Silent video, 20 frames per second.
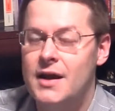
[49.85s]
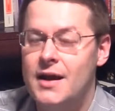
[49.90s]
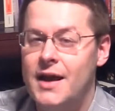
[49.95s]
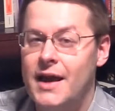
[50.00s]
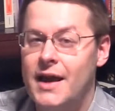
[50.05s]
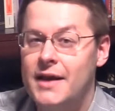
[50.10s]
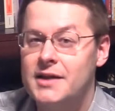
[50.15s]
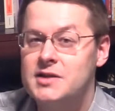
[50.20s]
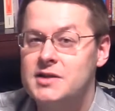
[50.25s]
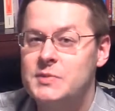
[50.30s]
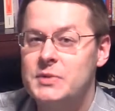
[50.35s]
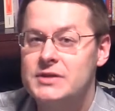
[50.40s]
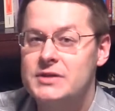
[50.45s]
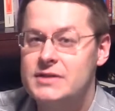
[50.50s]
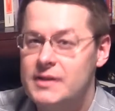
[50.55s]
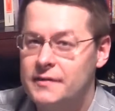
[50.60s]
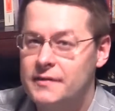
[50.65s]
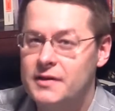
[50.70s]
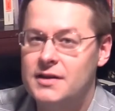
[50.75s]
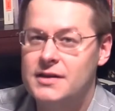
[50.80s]
and it
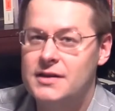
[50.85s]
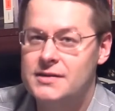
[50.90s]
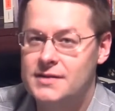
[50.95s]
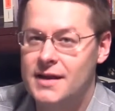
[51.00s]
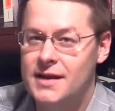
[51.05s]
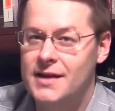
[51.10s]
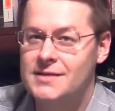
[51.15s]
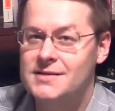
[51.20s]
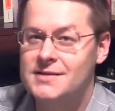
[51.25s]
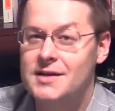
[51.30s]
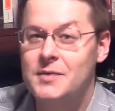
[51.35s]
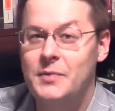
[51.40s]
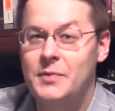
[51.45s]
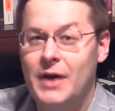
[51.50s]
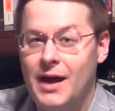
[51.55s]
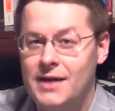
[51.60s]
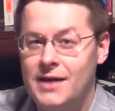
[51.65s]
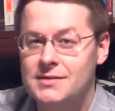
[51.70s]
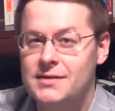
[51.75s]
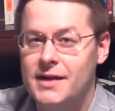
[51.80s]
specifically says that
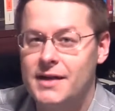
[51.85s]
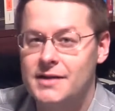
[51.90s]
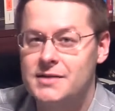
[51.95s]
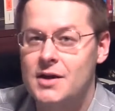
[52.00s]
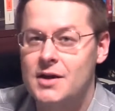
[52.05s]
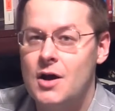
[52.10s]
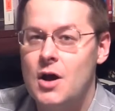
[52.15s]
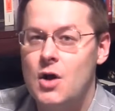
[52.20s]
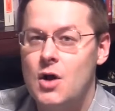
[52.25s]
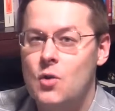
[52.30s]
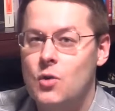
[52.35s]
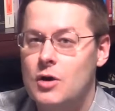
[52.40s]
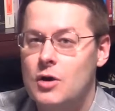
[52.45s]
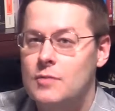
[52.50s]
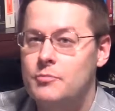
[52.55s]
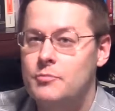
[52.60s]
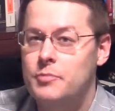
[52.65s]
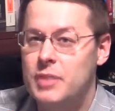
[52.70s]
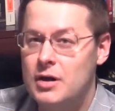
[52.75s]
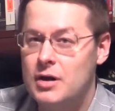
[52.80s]
apostates were
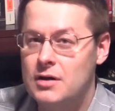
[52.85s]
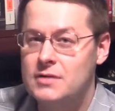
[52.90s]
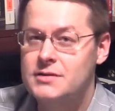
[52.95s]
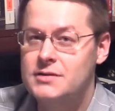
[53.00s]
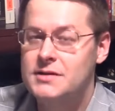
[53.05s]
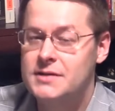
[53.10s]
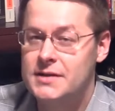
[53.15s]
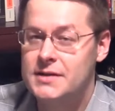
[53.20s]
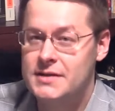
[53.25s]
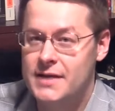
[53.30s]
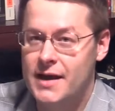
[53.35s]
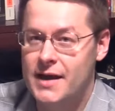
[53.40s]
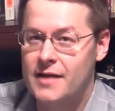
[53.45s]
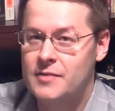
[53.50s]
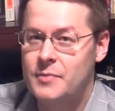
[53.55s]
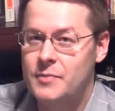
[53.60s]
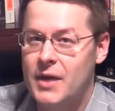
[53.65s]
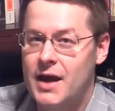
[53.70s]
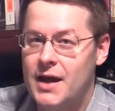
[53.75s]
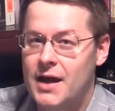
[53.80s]
burned to
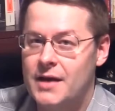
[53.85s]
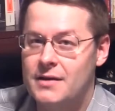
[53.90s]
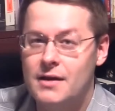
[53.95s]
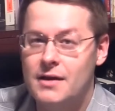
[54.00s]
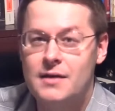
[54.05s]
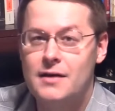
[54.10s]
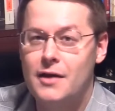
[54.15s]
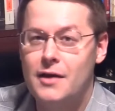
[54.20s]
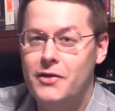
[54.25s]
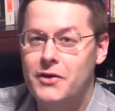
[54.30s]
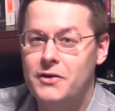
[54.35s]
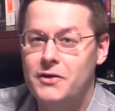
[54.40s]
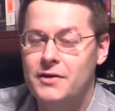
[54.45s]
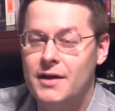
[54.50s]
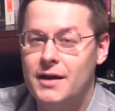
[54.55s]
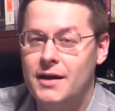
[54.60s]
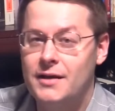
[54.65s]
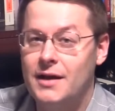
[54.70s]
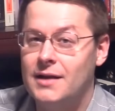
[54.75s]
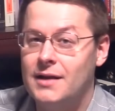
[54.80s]
death by none other
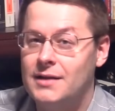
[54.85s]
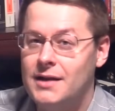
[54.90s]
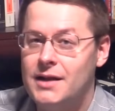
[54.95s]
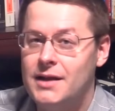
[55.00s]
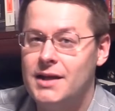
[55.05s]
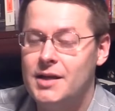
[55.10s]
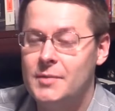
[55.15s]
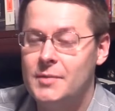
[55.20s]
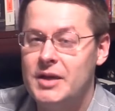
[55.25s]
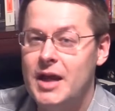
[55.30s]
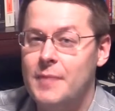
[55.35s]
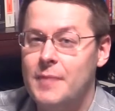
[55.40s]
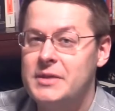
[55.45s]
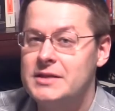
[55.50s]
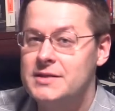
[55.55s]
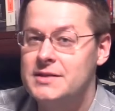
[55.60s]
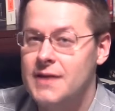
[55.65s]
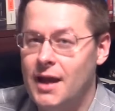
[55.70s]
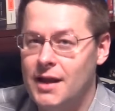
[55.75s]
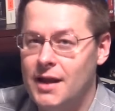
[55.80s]
than Ali ibn Abi
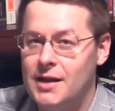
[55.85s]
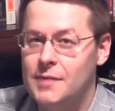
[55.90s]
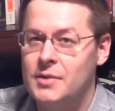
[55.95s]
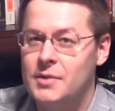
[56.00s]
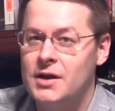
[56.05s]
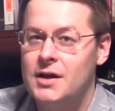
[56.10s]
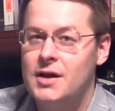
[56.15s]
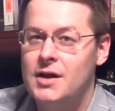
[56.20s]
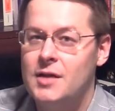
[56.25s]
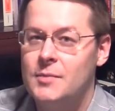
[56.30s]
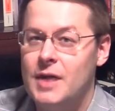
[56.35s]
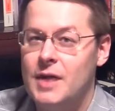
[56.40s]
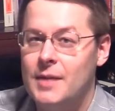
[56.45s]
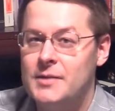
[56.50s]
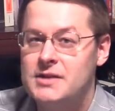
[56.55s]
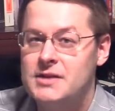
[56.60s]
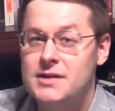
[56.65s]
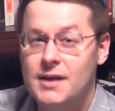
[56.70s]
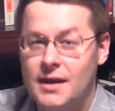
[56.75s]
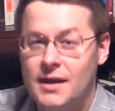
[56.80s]
Talib,
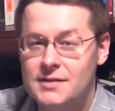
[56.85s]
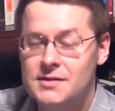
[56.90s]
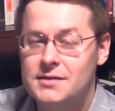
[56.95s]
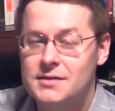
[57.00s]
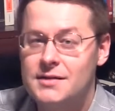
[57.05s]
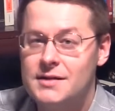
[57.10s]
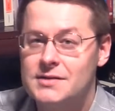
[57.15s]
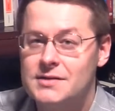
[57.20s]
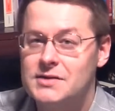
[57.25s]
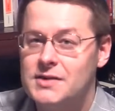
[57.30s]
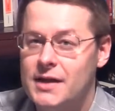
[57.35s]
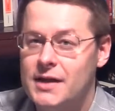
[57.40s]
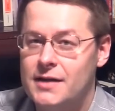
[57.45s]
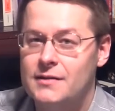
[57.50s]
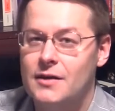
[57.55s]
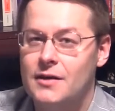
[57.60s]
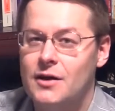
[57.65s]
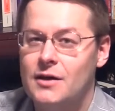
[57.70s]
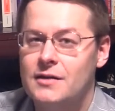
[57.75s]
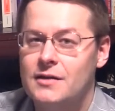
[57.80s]
Muhammad's cousin and
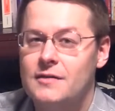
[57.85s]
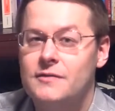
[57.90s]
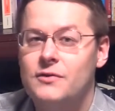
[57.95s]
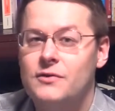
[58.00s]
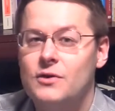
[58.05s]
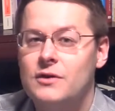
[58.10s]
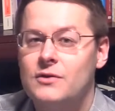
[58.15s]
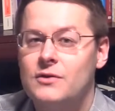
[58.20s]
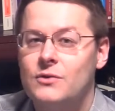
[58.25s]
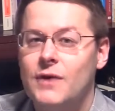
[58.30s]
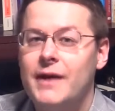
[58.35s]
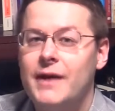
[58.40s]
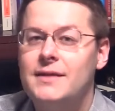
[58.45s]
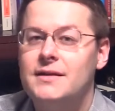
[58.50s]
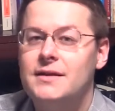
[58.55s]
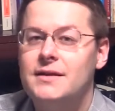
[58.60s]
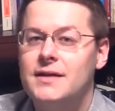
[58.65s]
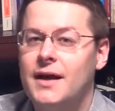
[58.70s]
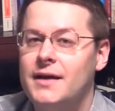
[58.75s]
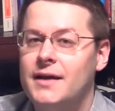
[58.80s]
son-in-law, and the fourth
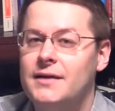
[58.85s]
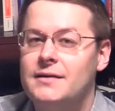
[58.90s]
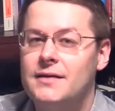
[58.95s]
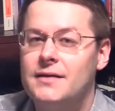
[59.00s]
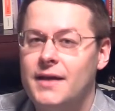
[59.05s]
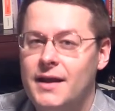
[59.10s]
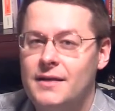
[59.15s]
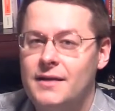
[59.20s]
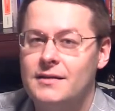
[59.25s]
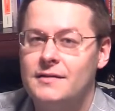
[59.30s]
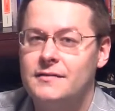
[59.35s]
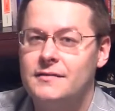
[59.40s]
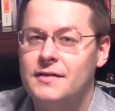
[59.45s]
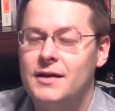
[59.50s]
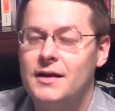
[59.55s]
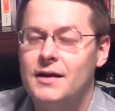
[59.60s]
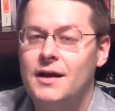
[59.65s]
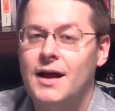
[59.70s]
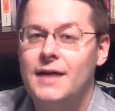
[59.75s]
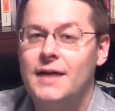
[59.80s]
rightly guided caliph
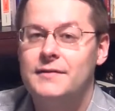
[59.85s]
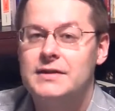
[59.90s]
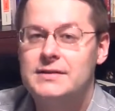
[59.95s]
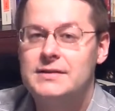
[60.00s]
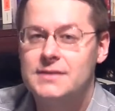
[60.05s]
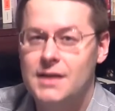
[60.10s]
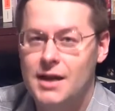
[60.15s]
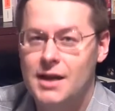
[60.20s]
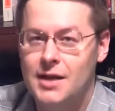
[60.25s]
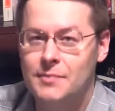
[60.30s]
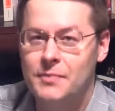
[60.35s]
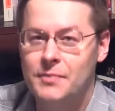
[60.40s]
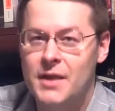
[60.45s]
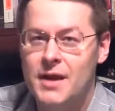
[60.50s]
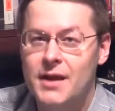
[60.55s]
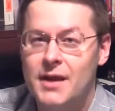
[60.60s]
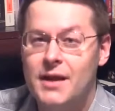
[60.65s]
of Islam.